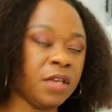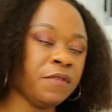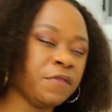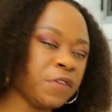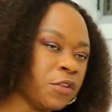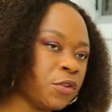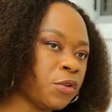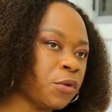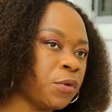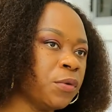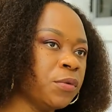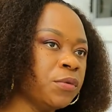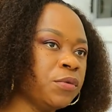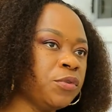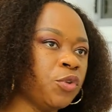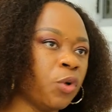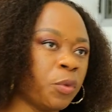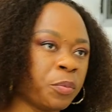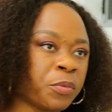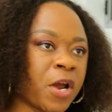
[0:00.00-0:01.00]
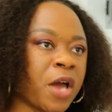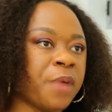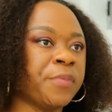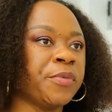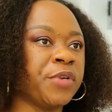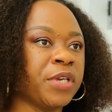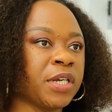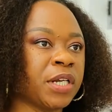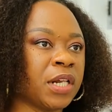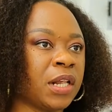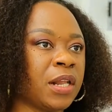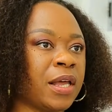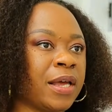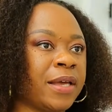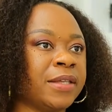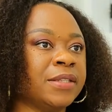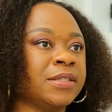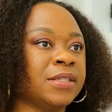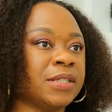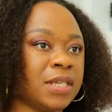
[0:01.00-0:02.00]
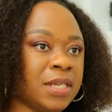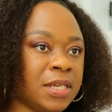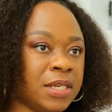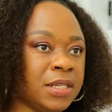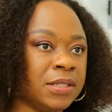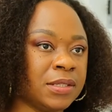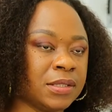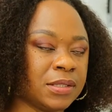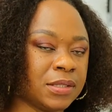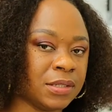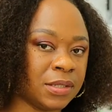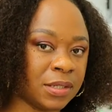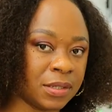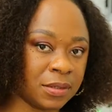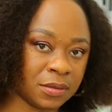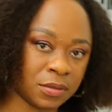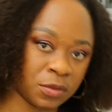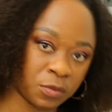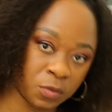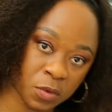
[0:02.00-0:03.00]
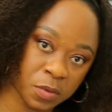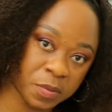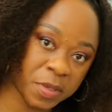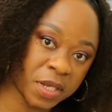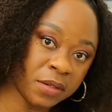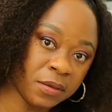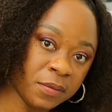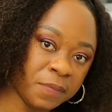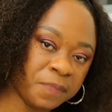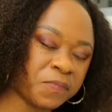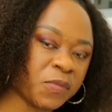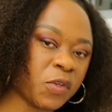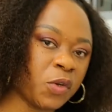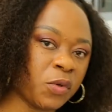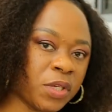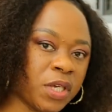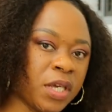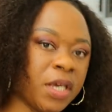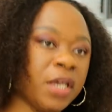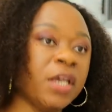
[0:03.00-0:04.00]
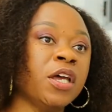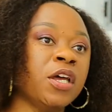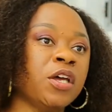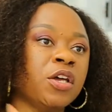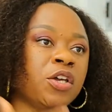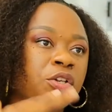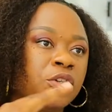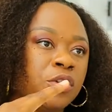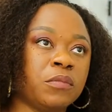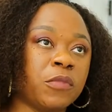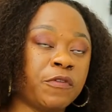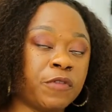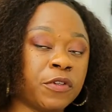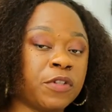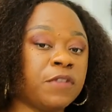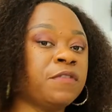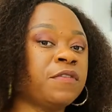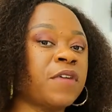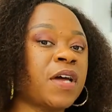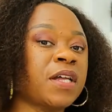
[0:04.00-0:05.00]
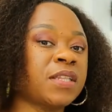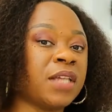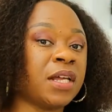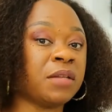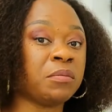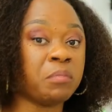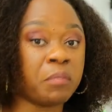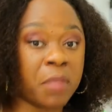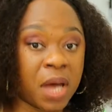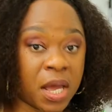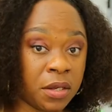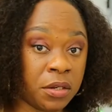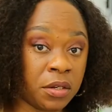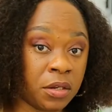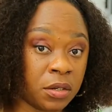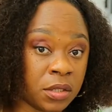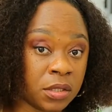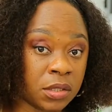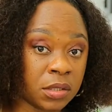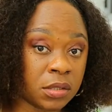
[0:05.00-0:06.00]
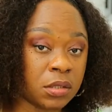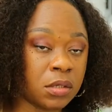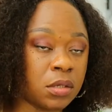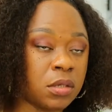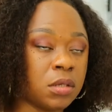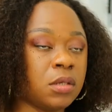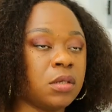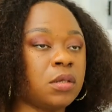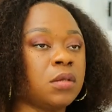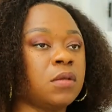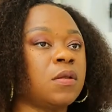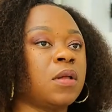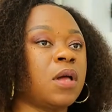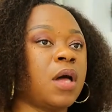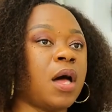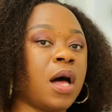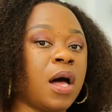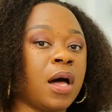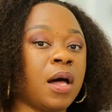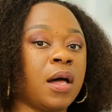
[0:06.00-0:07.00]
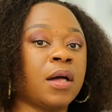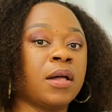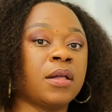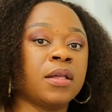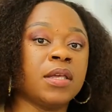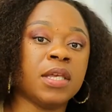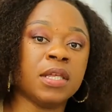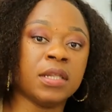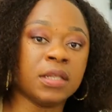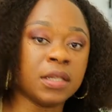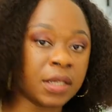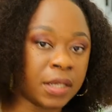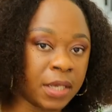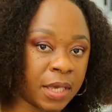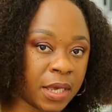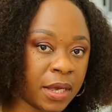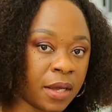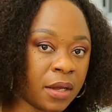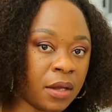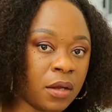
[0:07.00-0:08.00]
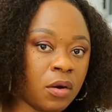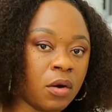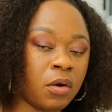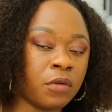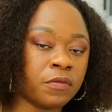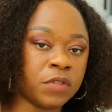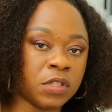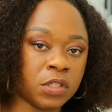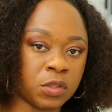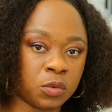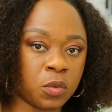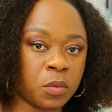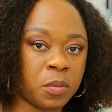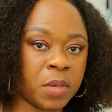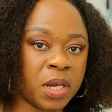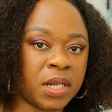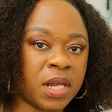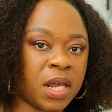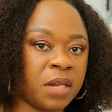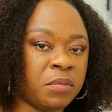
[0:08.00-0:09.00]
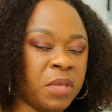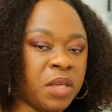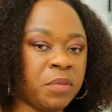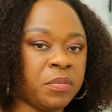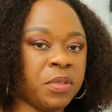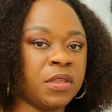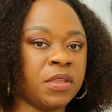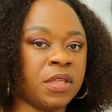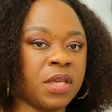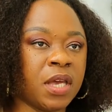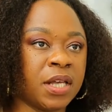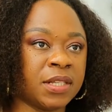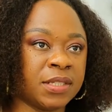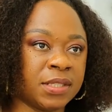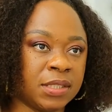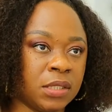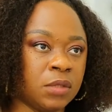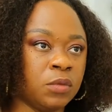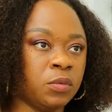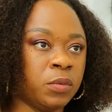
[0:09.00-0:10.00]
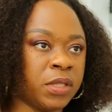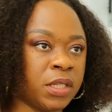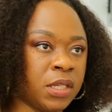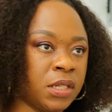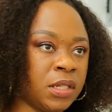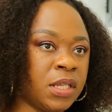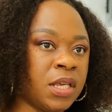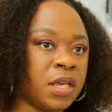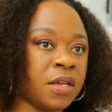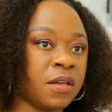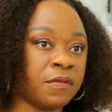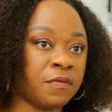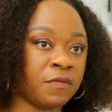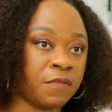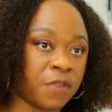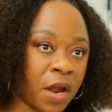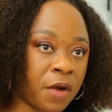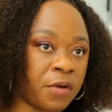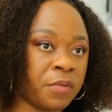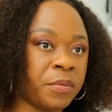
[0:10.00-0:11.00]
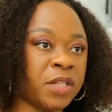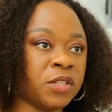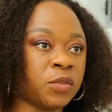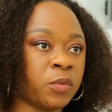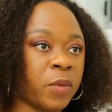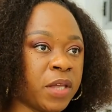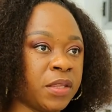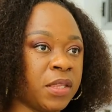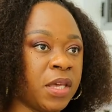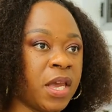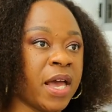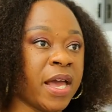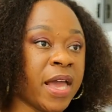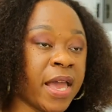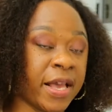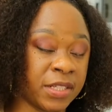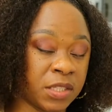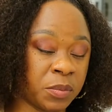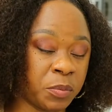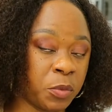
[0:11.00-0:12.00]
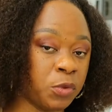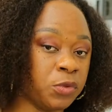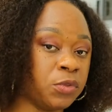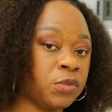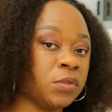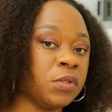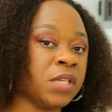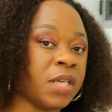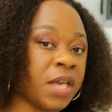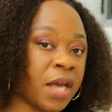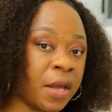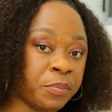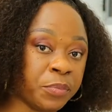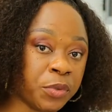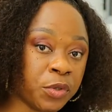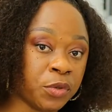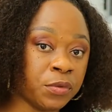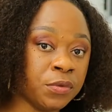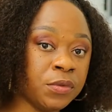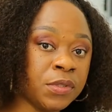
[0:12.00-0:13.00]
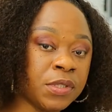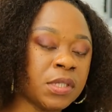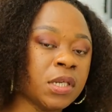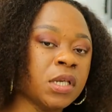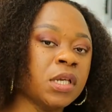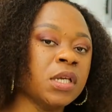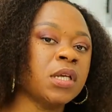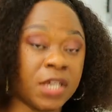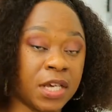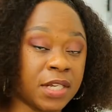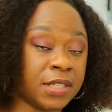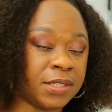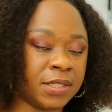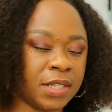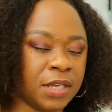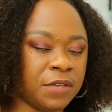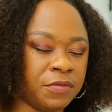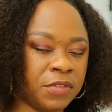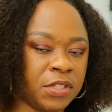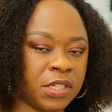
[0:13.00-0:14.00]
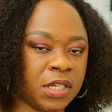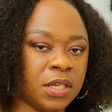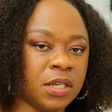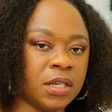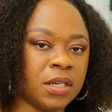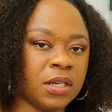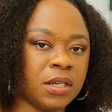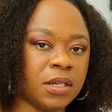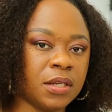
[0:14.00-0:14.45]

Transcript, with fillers: even though your primary client is the, the woman, okay? But for the fact that minors are in the care of this woman and maybe they are still within the environment where they are exposed to the abuse, their safety